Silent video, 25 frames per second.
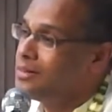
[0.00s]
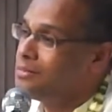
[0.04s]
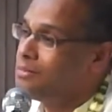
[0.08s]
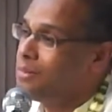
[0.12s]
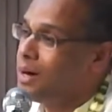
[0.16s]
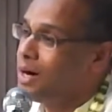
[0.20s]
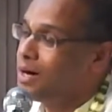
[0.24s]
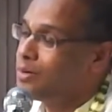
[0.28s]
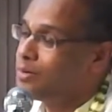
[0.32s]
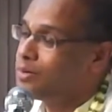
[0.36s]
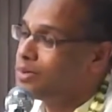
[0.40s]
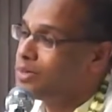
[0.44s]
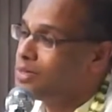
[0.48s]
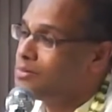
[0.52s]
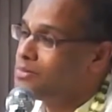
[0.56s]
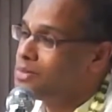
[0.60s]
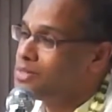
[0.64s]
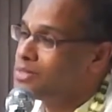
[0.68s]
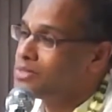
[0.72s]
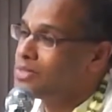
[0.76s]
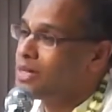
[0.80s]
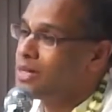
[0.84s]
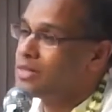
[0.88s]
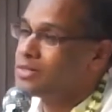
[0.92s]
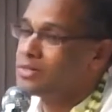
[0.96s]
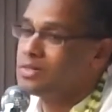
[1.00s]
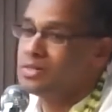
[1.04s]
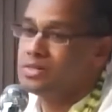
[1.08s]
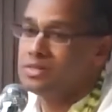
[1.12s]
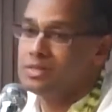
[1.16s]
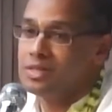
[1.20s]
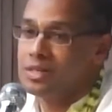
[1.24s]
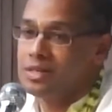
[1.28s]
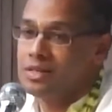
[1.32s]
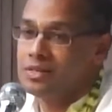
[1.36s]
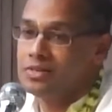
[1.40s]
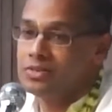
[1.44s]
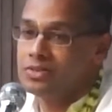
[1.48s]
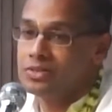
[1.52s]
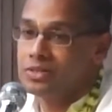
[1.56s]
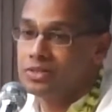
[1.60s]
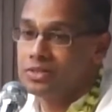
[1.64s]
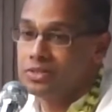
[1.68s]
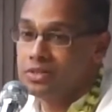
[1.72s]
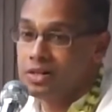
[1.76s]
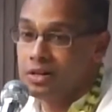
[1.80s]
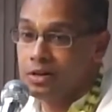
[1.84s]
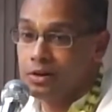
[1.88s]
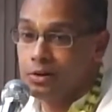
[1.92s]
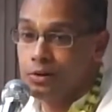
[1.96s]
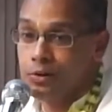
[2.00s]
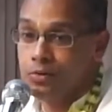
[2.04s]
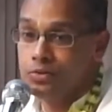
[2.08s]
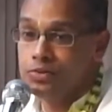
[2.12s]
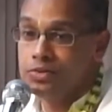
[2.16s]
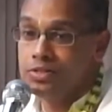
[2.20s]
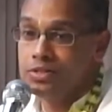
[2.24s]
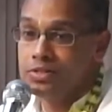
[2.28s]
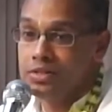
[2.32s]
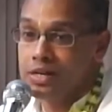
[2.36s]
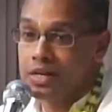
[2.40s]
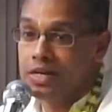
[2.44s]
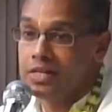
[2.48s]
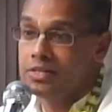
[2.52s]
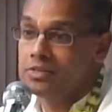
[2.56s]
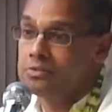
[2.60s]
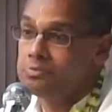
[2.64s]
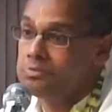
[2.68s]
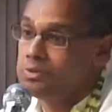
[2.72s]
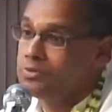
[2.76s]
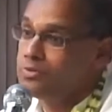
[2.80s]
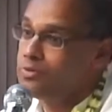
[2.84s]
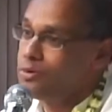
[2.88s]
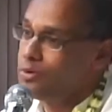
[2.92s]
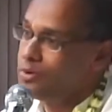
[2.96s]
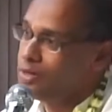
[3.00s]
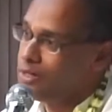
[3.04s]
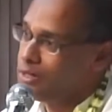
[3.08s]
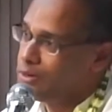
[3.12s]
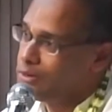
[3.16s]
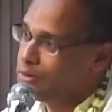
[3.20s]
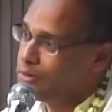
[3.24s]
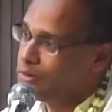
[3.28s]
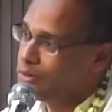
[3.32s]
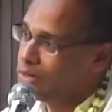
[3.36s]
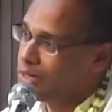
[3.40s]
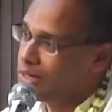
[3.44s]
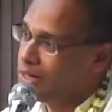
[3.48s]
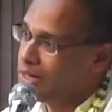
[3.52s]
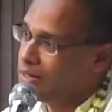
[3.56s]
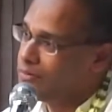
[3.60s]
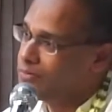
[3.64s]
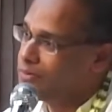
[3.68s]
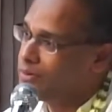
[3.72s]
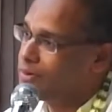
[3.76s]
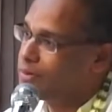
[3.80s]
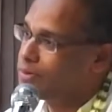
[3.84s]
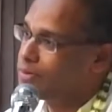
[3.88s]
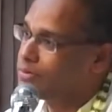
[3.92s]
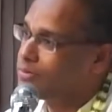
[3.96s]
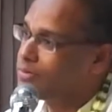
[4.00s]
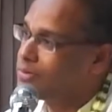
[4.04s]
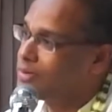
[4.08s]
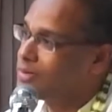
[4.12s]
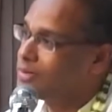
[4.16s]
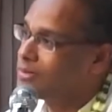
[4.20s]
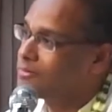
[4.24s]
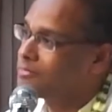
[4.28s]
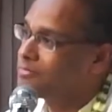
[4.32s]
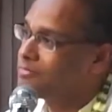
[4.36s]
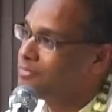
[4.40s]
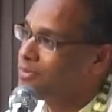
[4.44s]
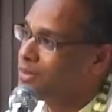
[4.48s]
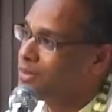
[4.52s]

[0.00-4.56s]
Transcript: Bhagavatam and Shastras tell us Krishna closed his eyes before he took the life out of her.